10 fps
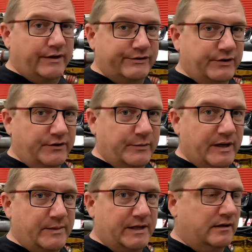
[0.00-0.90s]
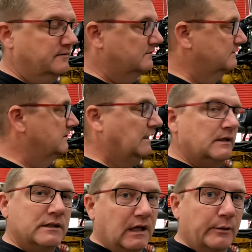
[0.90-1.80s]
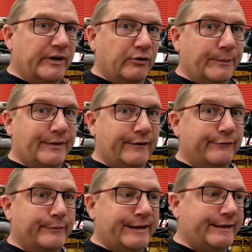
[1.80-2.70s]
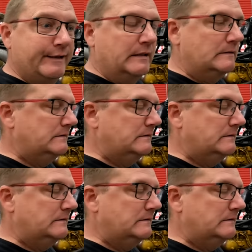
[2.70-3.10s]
I just called you baby. Got a little bit creepy there for a minute.